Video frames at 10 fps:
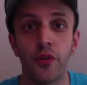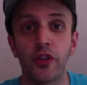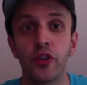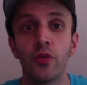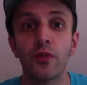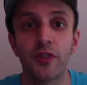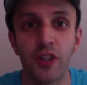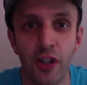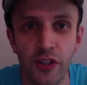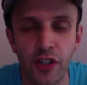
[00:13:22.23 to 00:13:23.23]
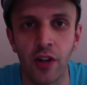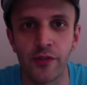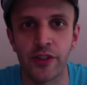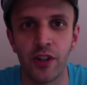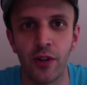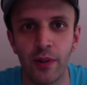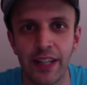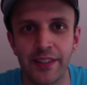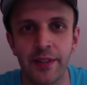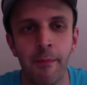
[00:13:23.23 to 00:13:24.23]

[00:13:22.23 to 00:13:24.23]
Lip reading: the Google Search Console is an